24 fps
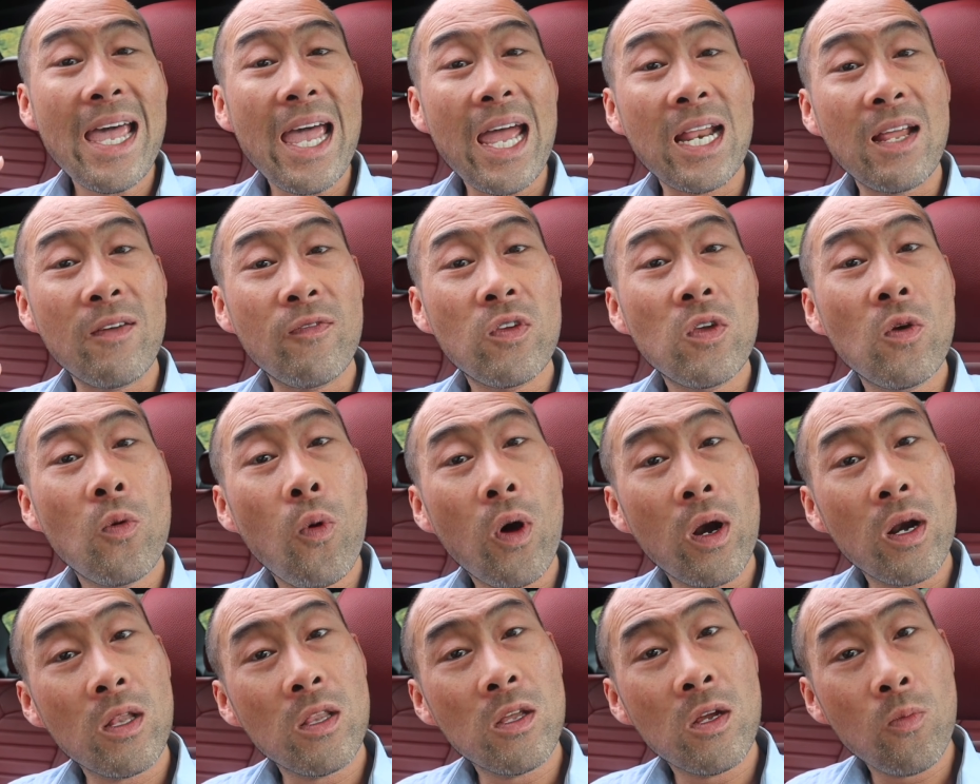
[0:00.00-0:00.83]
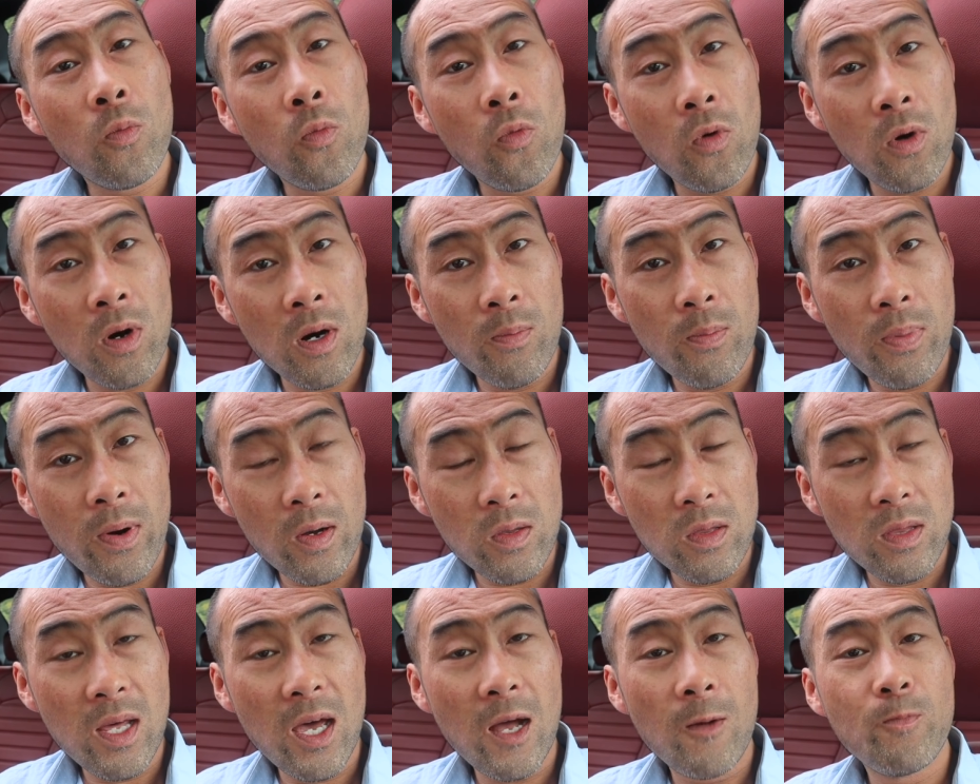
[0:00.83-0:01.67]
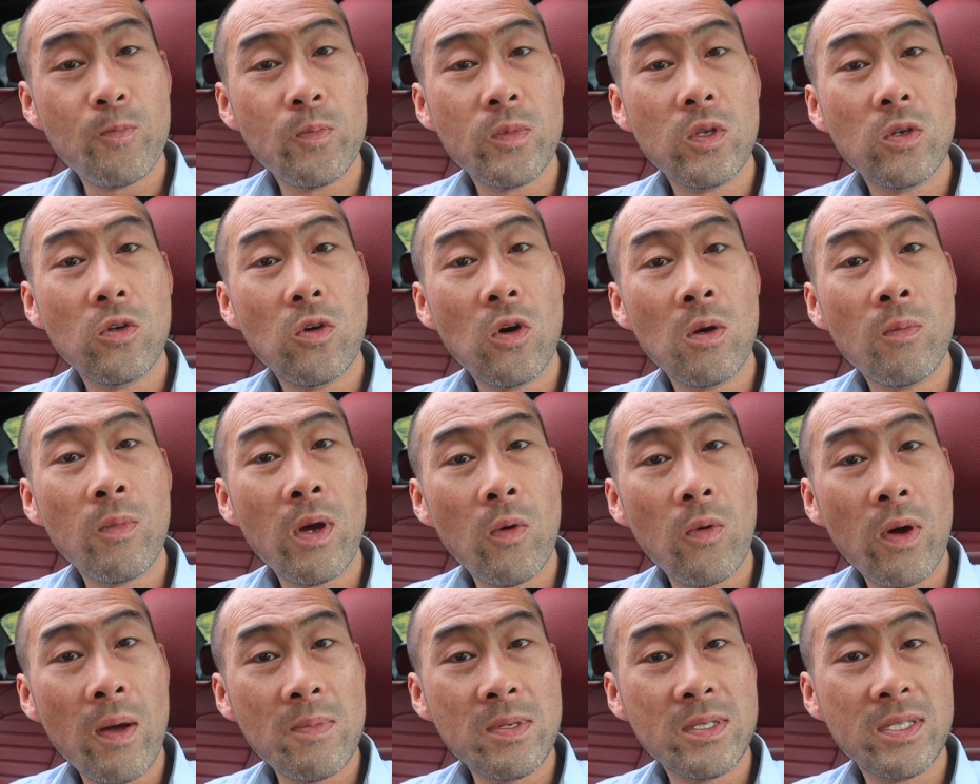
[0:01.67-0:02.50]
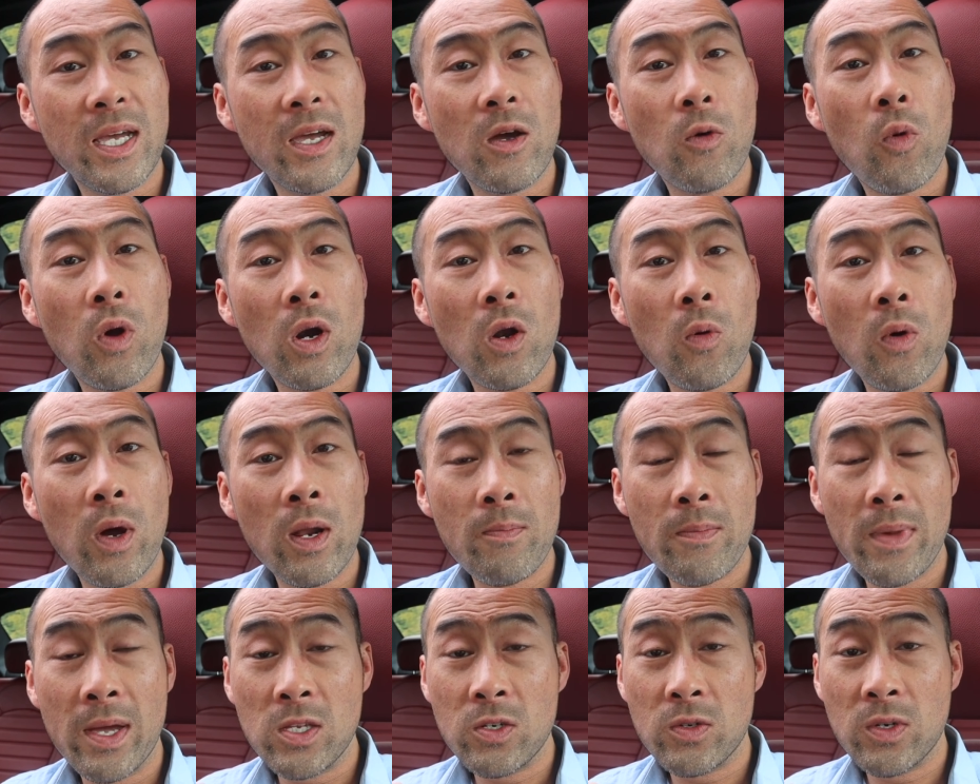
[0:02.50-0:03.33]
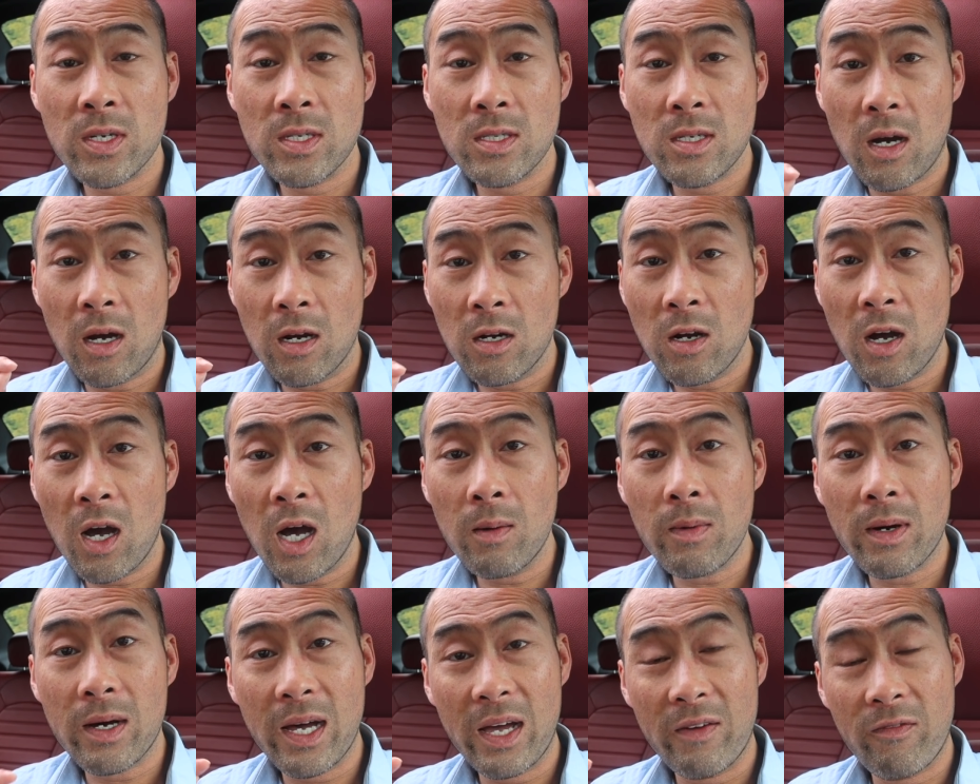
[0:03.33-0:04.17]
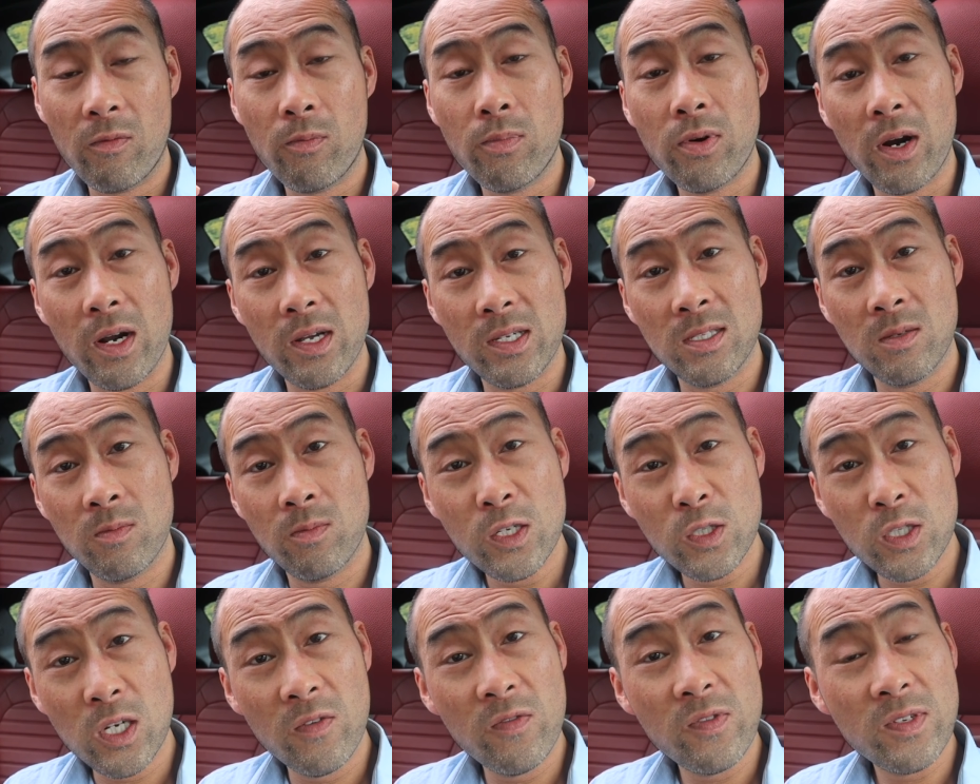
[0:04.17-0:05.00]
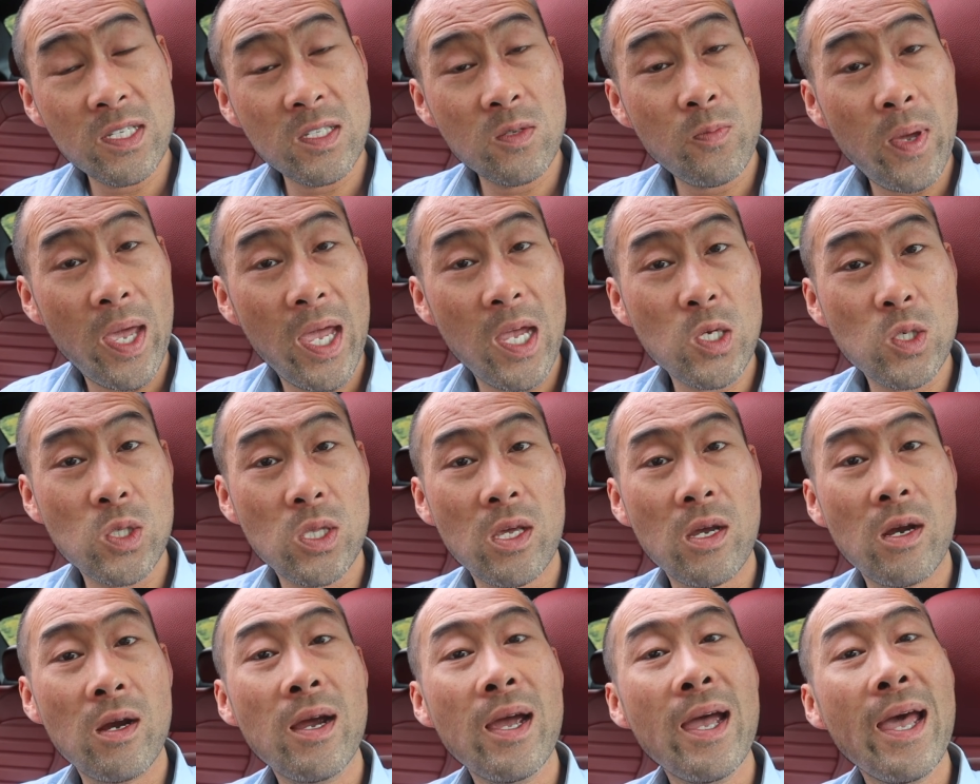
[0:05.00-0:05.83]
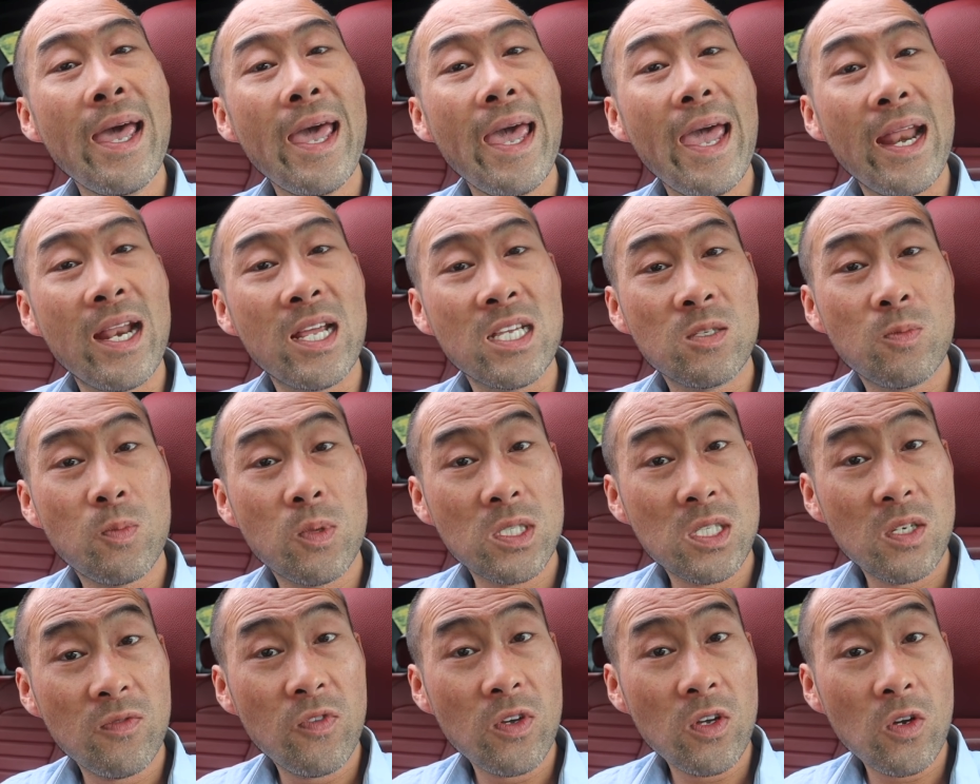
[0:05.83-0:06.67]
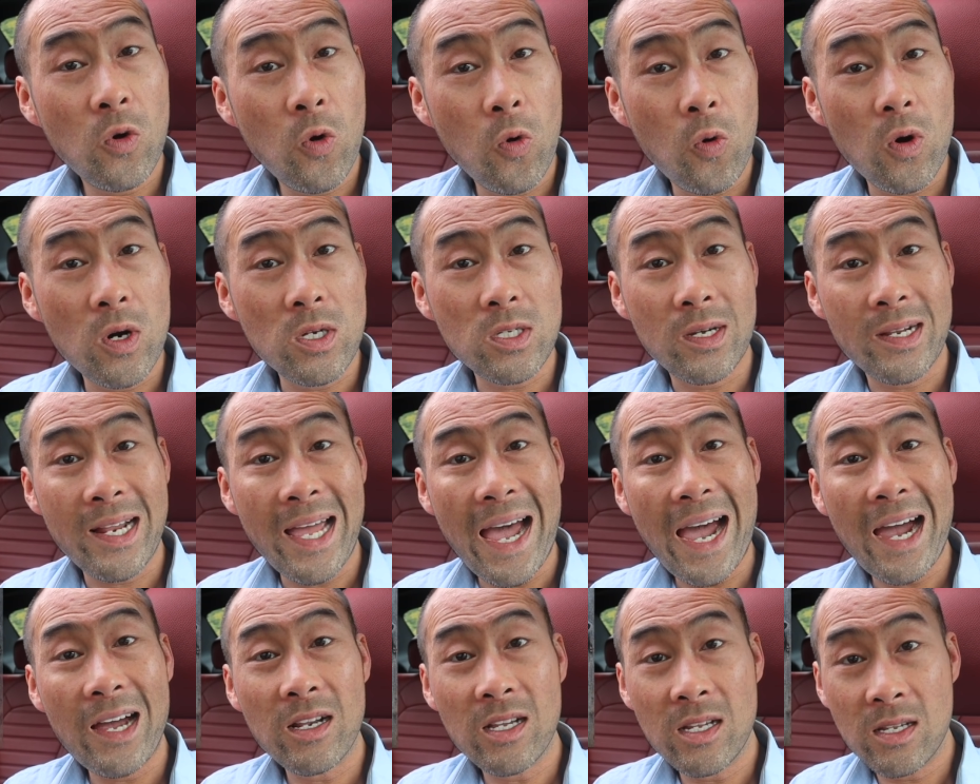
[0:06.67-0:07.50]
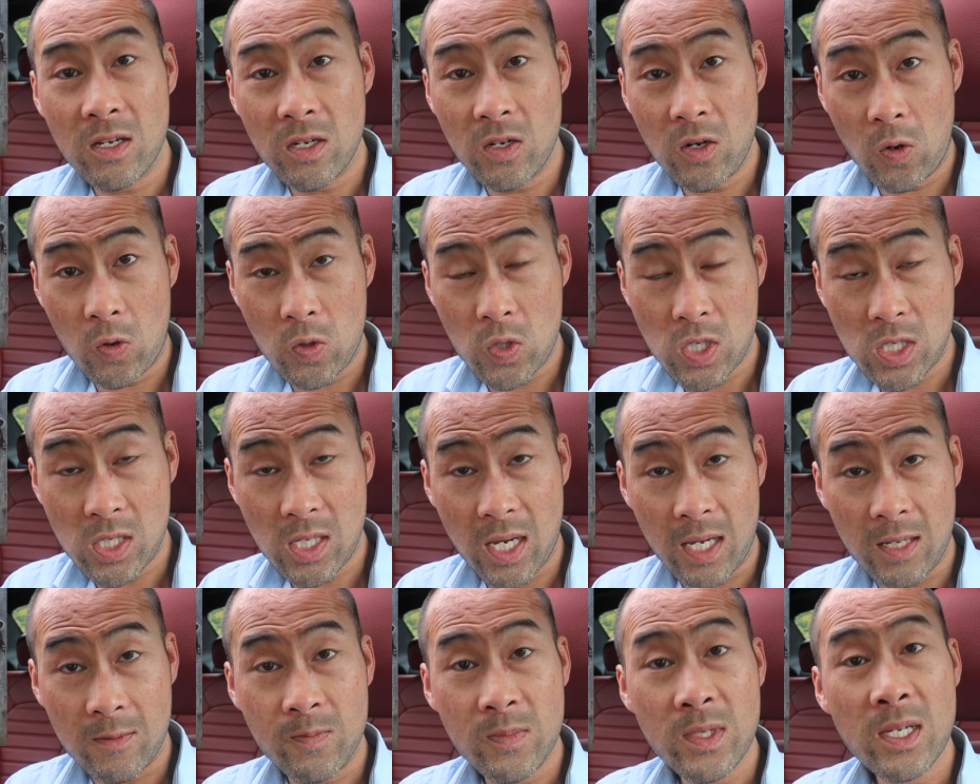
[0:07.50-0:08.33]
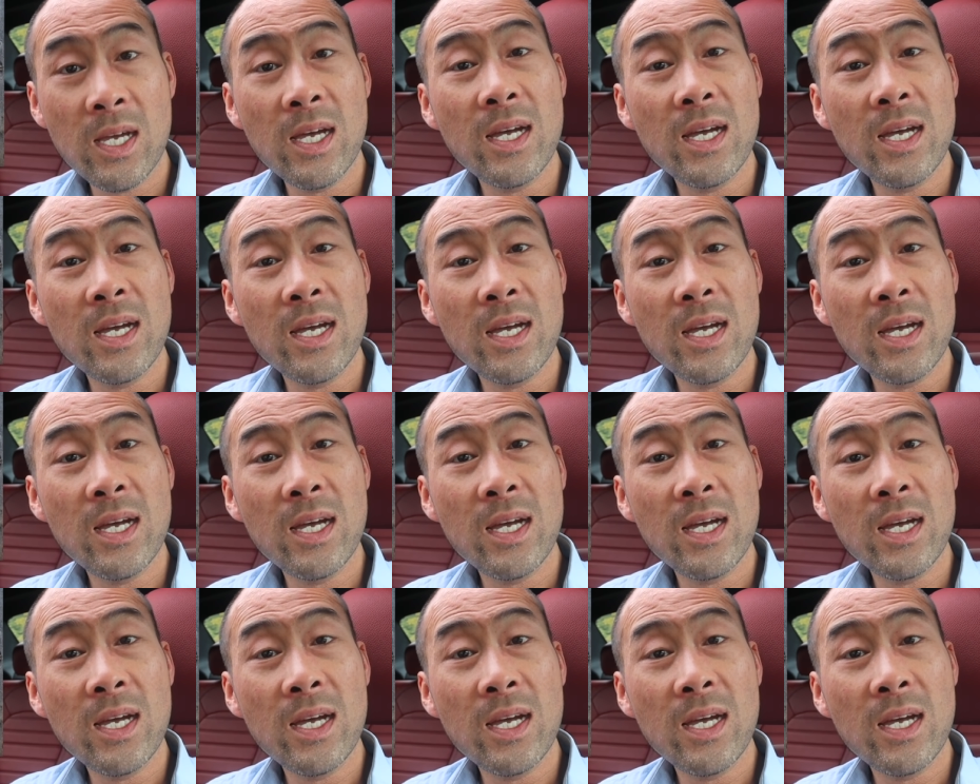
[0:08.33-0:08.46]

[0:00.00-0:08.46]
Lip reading: And if you want to learn more about that, go to my website, 101mentoring.com. I'll have a products and services page there and a specific course on how to negotiate.